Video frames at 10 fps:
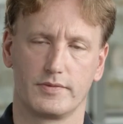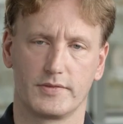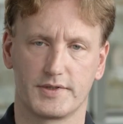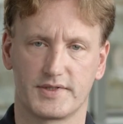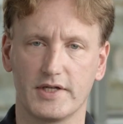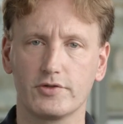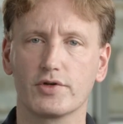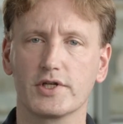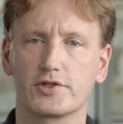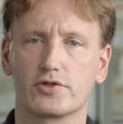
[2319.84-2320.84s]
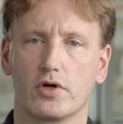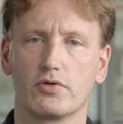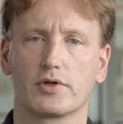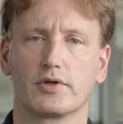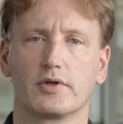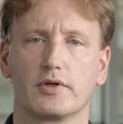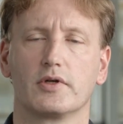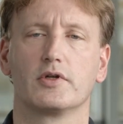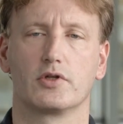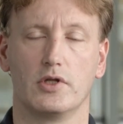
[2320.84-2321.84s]
The centering stroke,
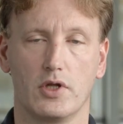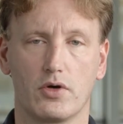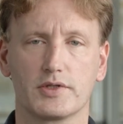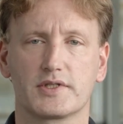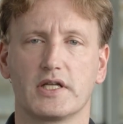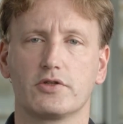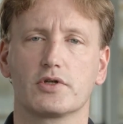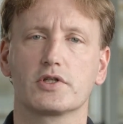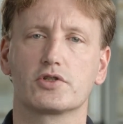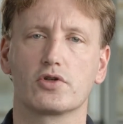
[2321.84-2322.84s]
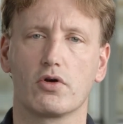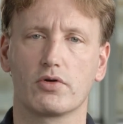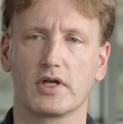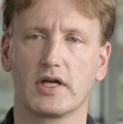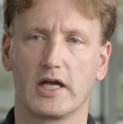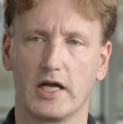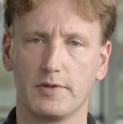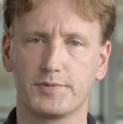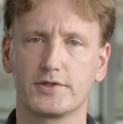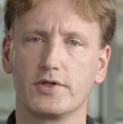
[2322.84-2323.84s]
the long centering stroke,
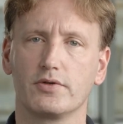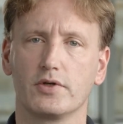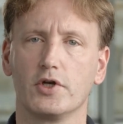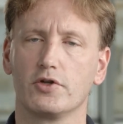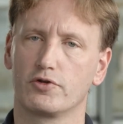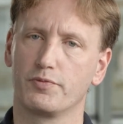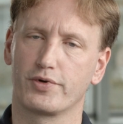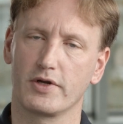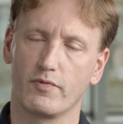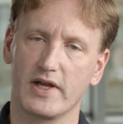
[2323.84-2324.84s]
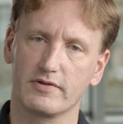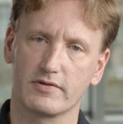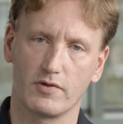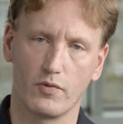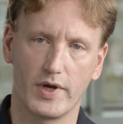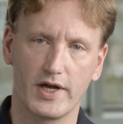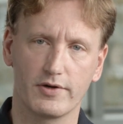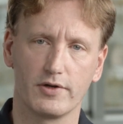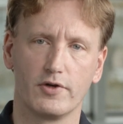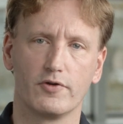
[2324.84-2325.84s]
helps you to prevent the
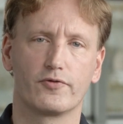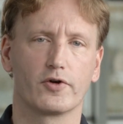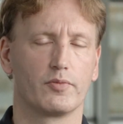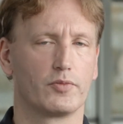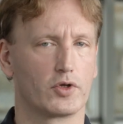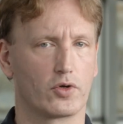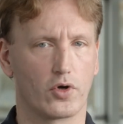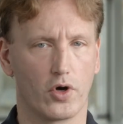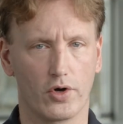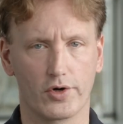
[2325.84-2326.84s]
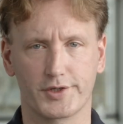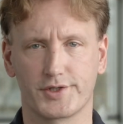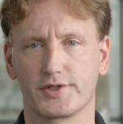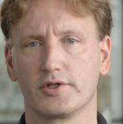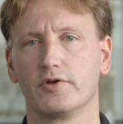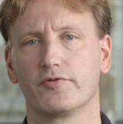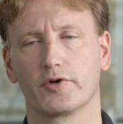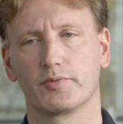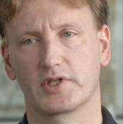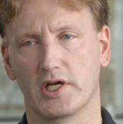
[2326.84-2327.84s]
wear from cores,
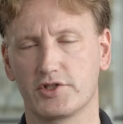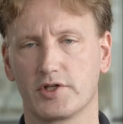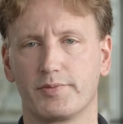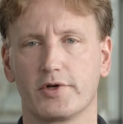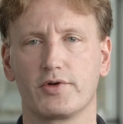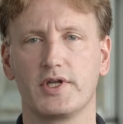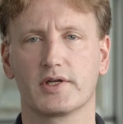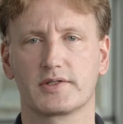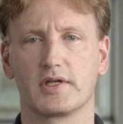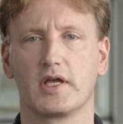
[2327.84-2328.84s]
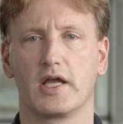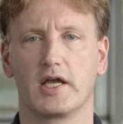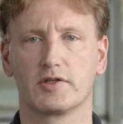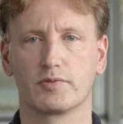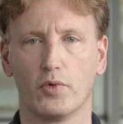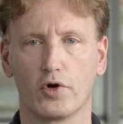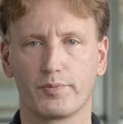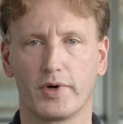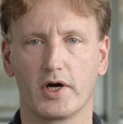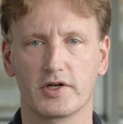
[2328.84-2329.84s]
from touch-up areas and more
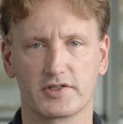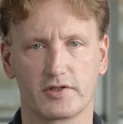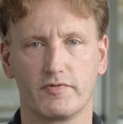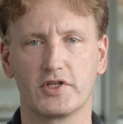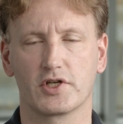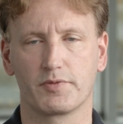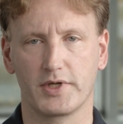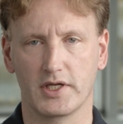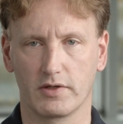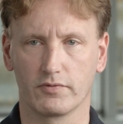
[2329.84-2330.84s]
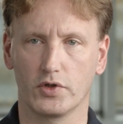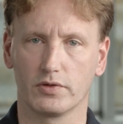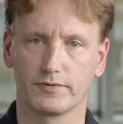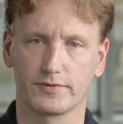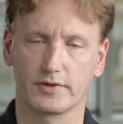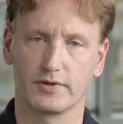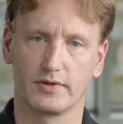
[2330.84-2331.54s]
parts which are being involved.